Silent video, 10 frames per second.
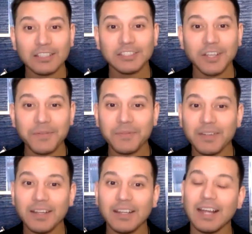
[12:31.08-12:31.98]
So
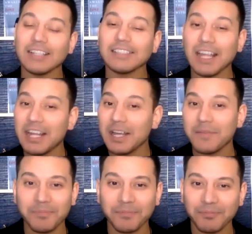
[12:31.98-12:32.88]
as
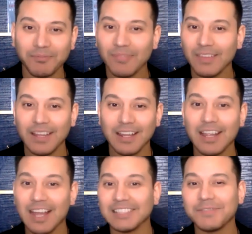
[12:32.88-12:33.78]

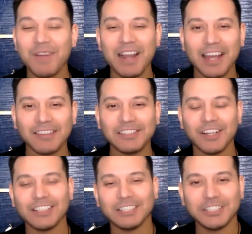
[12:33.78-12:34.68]
my life
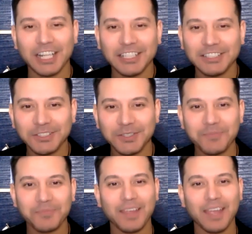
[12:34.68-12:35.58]
started to change
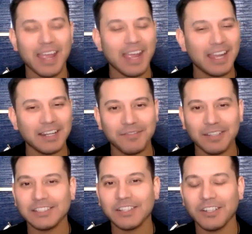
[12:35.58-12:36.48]
and
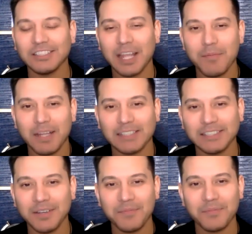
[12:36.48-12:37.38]
things started to get
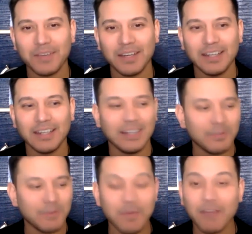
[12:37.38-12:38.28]
better
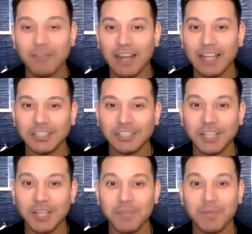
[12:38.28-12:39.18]
with my
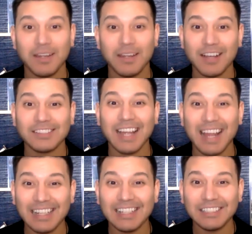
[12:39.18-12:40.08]
relationship, I was
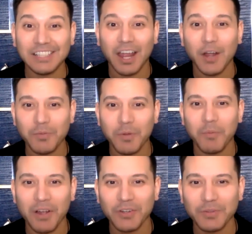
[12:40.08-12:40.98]
like, I need to help the
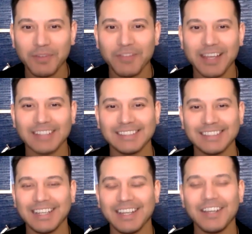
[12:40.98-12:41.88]
world with
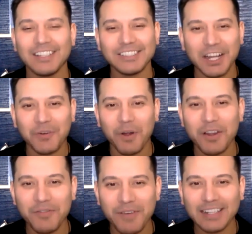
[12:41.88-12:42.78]
this. So I
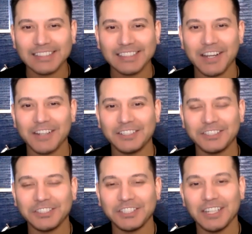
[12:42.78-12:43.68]
qualified as a
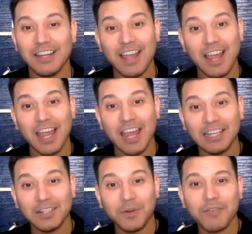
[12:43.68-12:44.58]
coach.
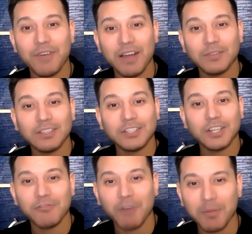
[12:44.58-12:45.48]
I qualified with
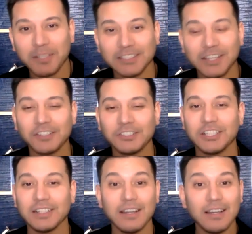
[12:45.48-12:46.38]
Tony Robbins
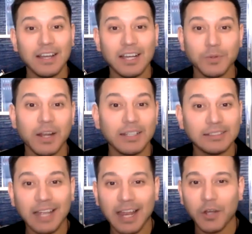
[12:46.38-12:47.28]
coaching, as well
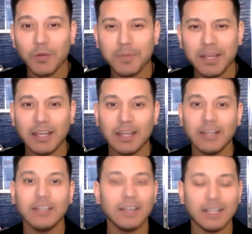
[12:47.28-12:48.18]
as NLP,
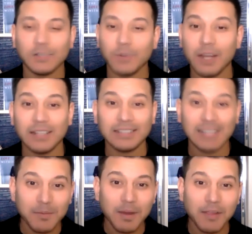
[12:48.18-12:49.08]
as well as
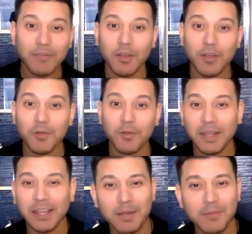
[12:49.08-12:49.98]
timeline therapy,
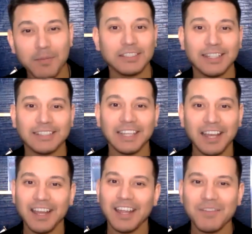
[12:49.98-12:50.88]
hypnosis,
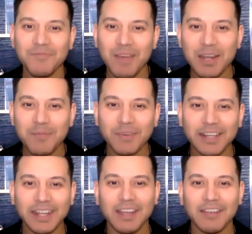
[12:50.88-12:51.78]
many,
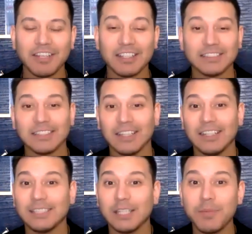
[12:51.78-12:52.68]
many areas,
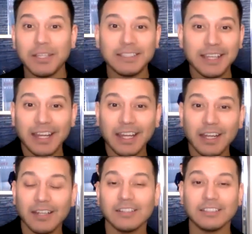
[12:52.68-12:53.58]

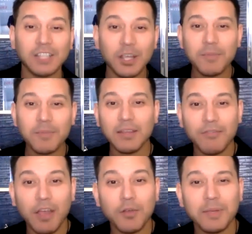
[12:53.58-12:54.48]
CBT, so many
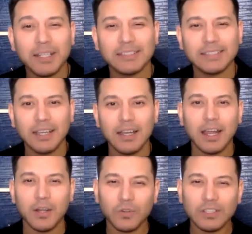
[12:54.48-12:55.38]
therapies
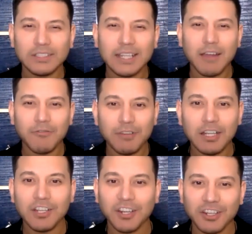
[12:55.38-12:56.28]
in order to get a
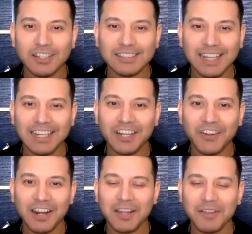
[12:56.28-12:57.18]
really good understanding
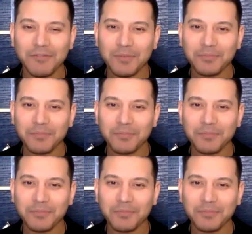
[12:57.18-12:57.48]
on life.